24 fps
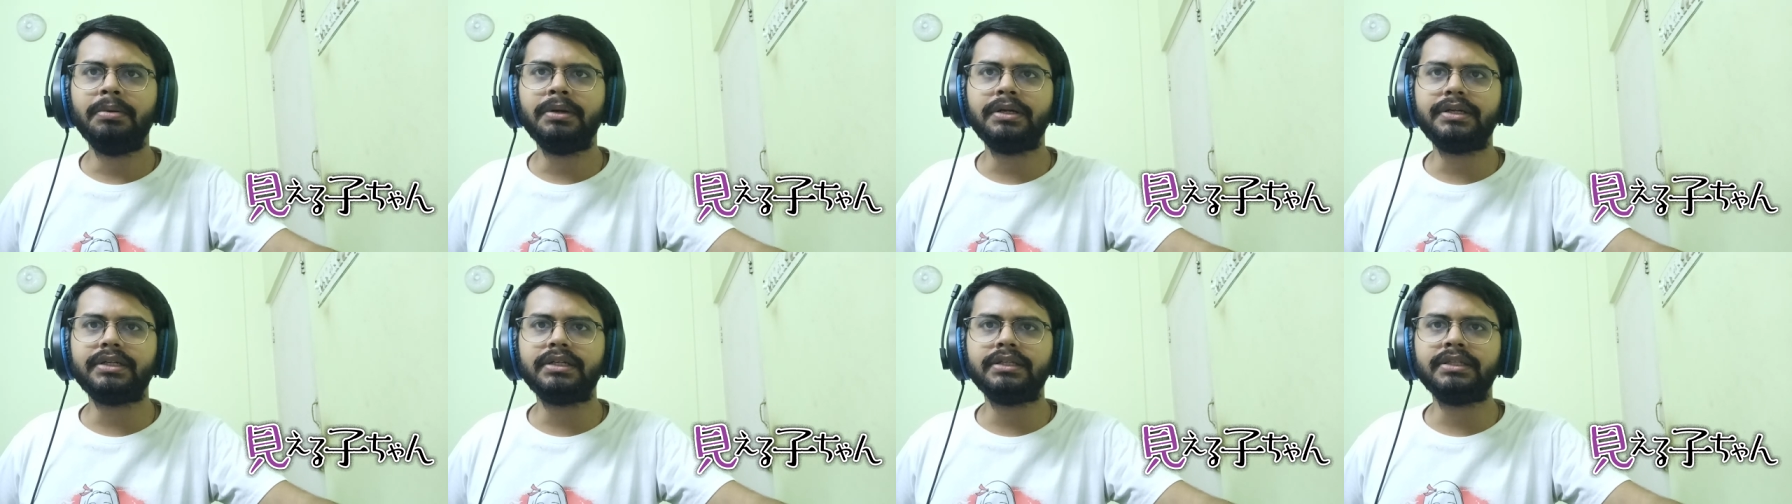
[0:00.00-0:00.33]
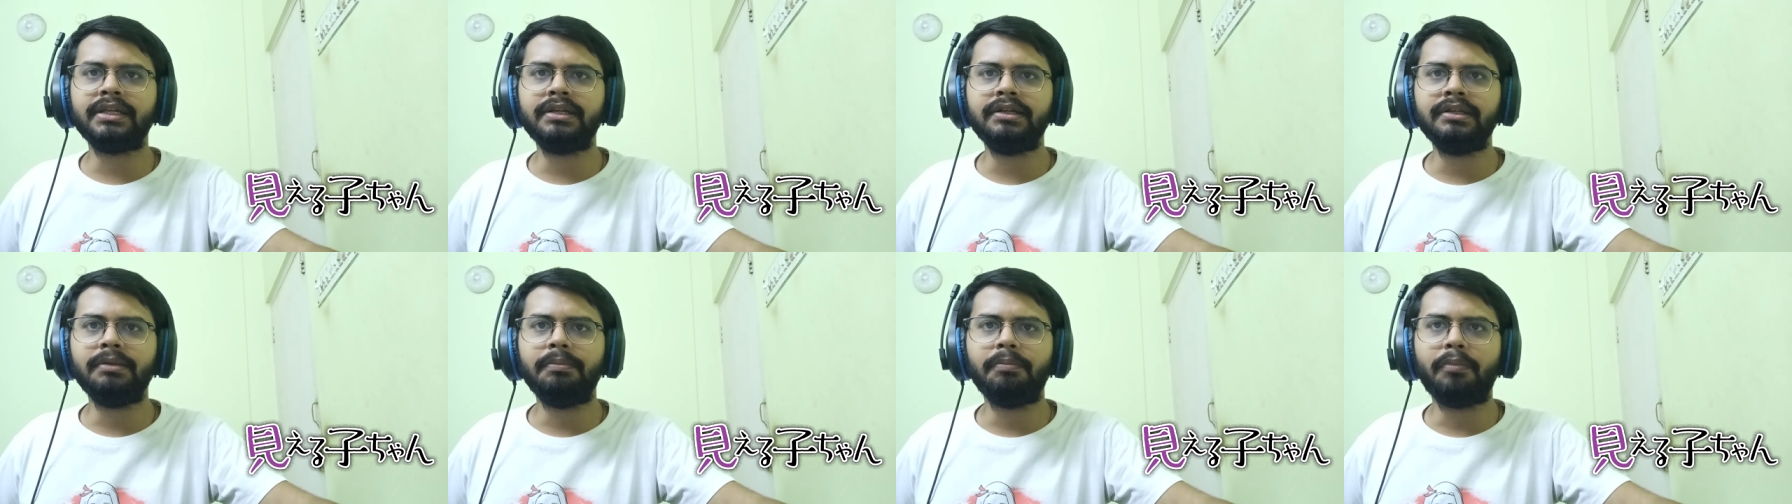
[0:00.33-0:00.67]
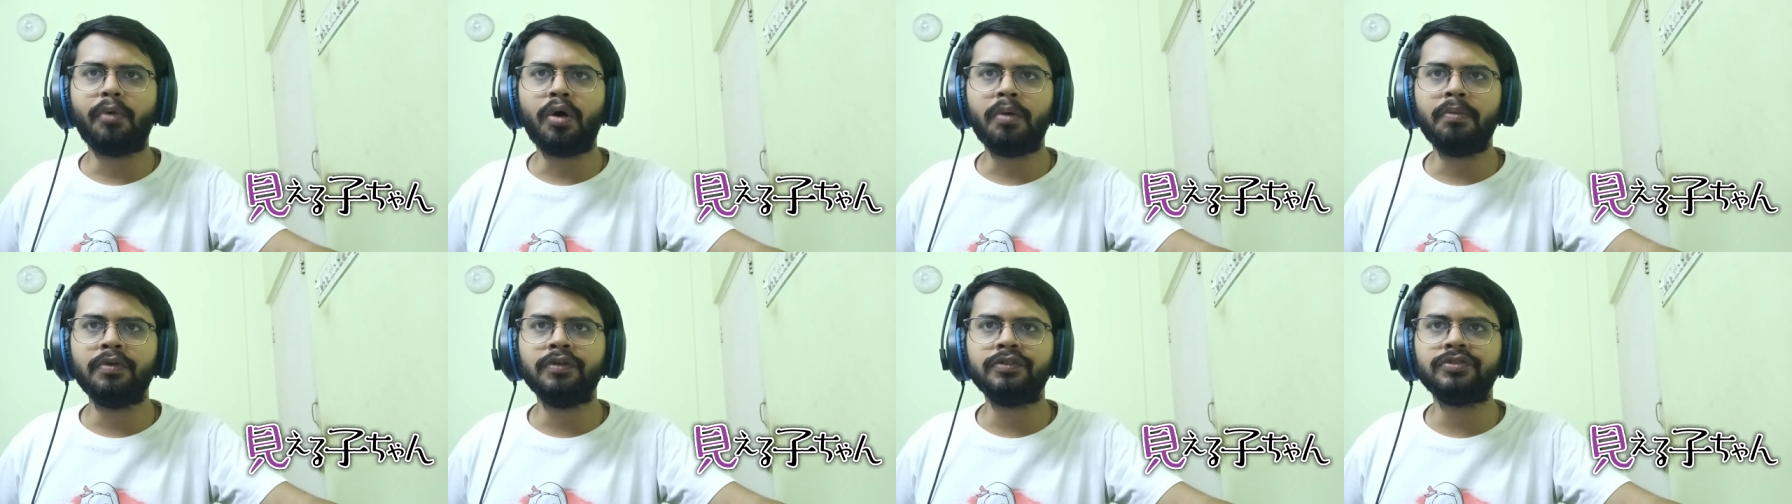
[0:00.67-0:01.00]
but then the
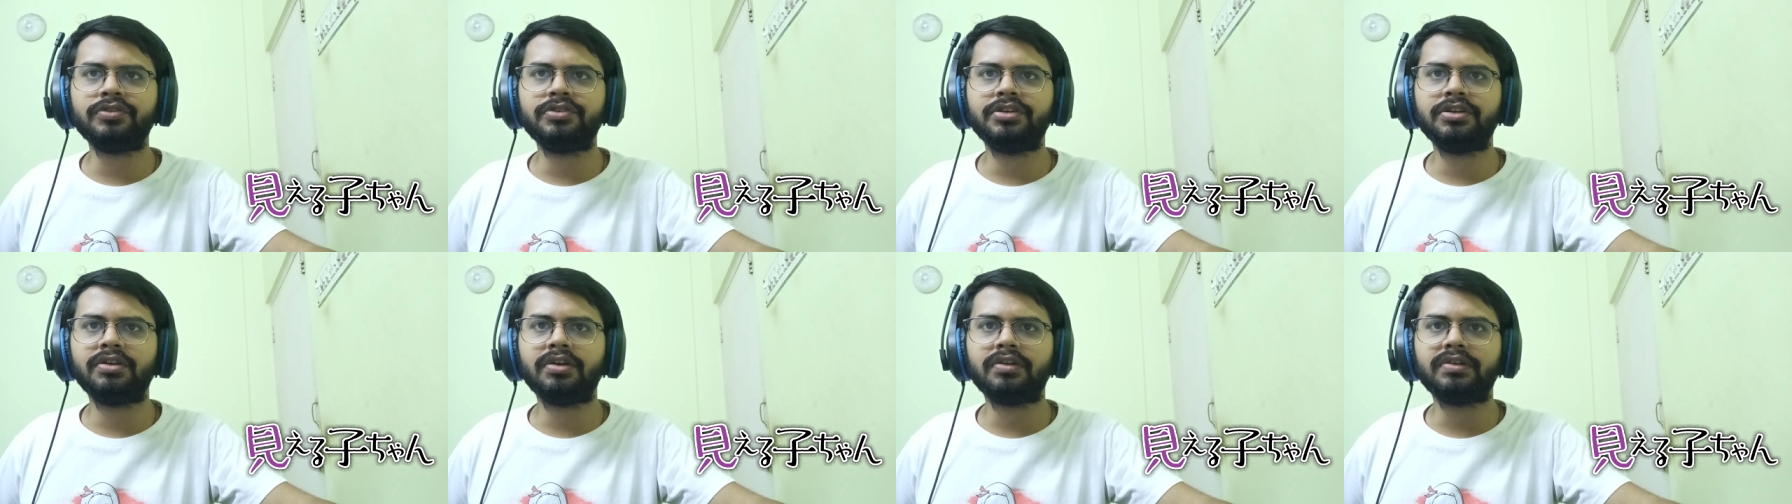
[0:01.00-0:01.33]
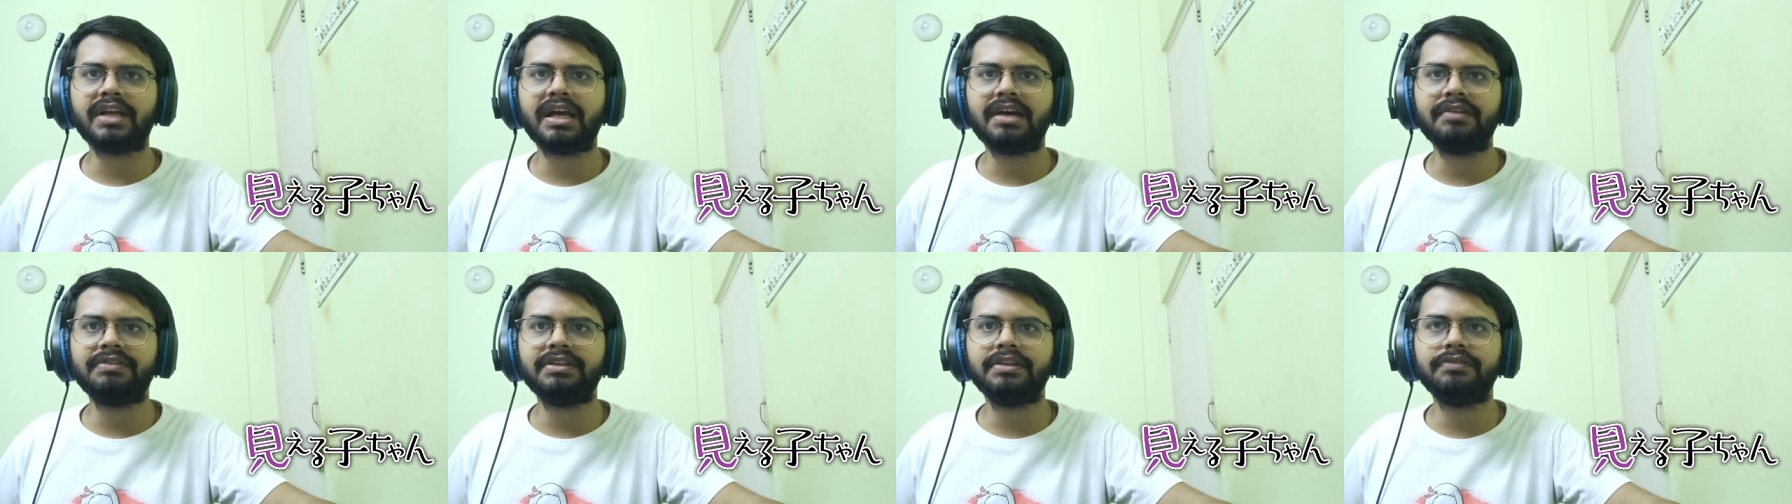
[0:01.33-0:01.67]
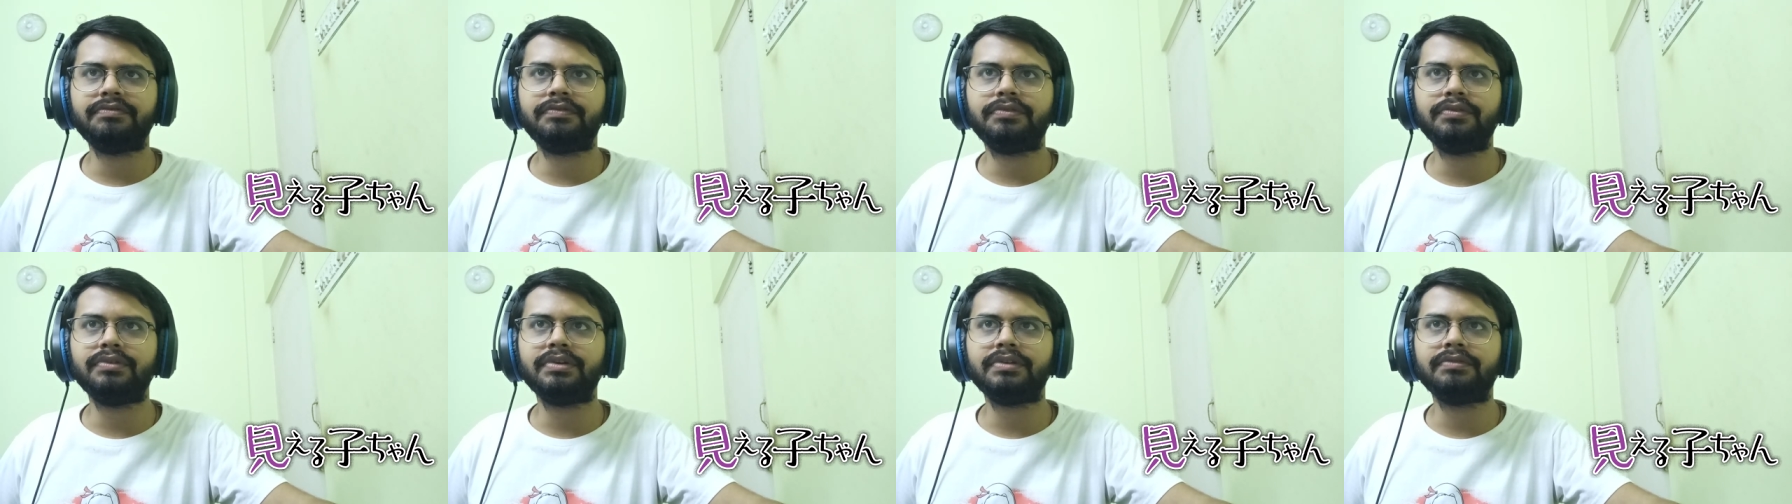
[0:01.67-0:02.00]
mom also did not have
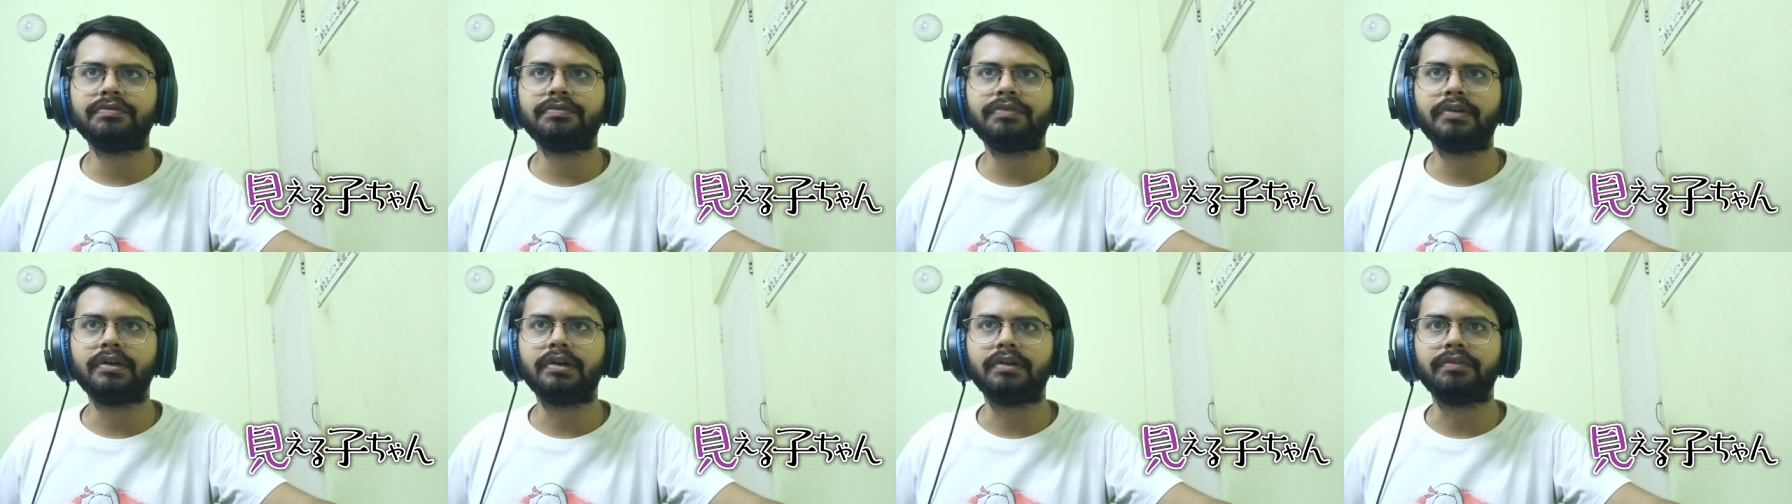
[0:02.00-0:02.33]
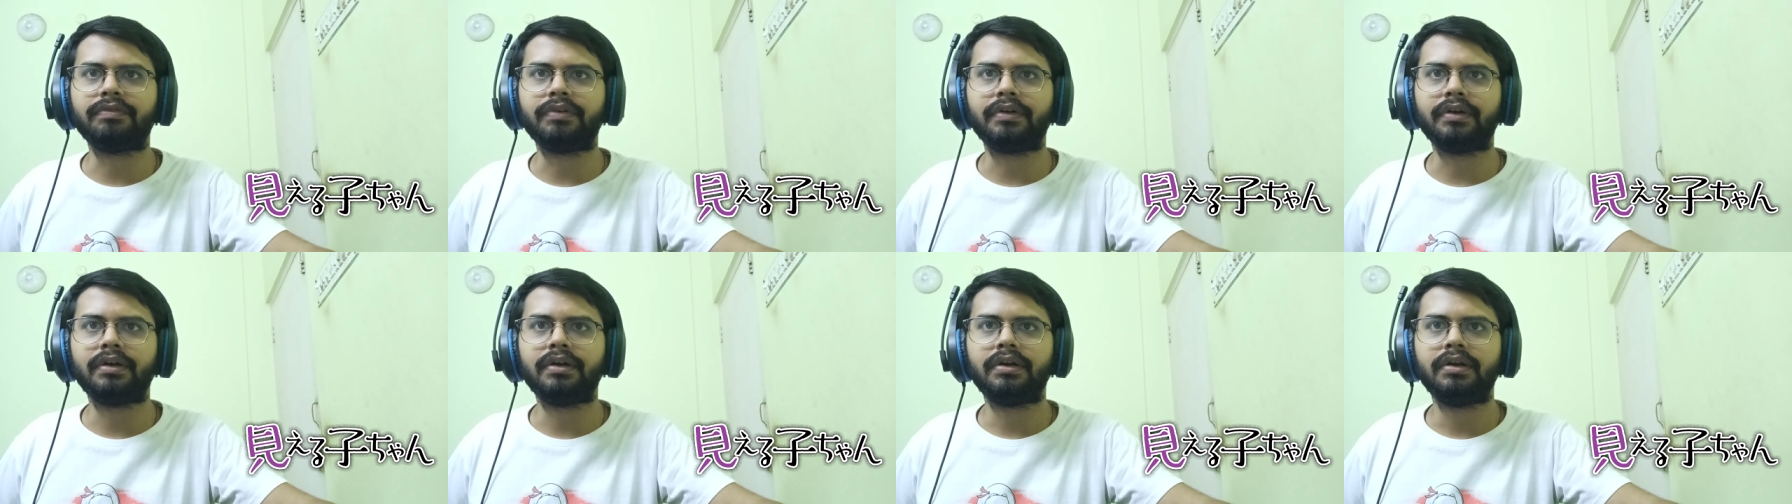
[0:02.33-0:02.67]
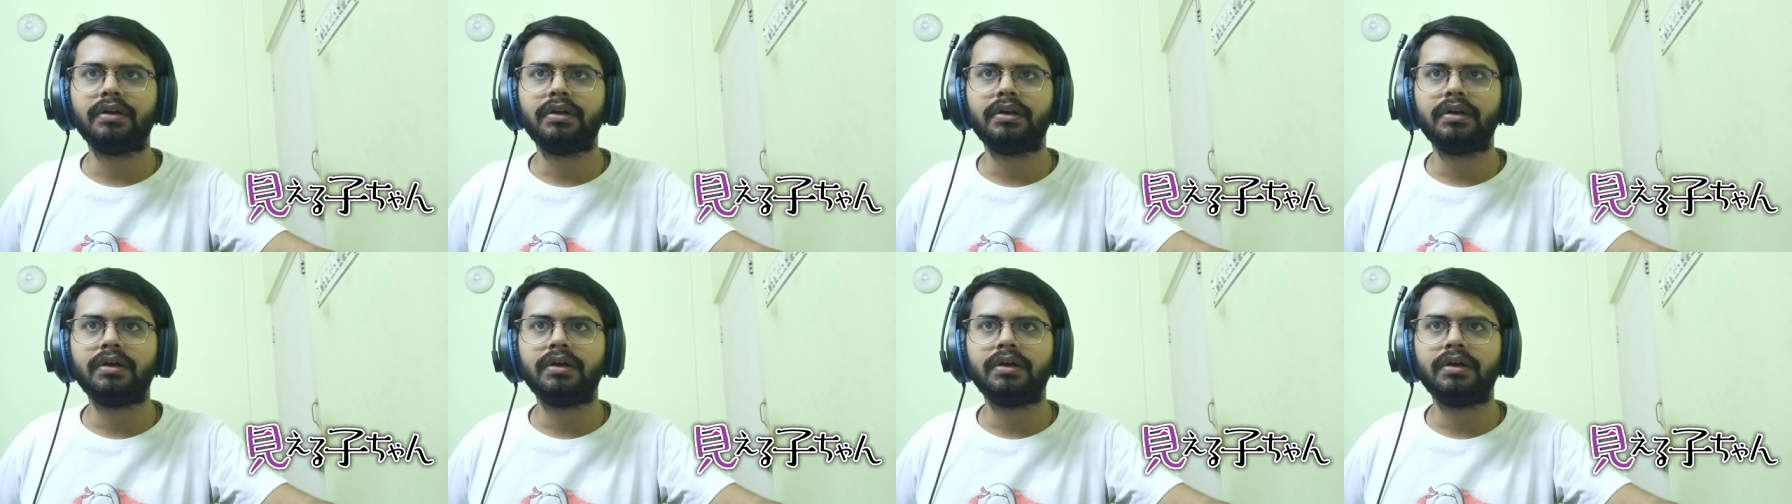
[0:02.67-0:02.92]
any food in front of her.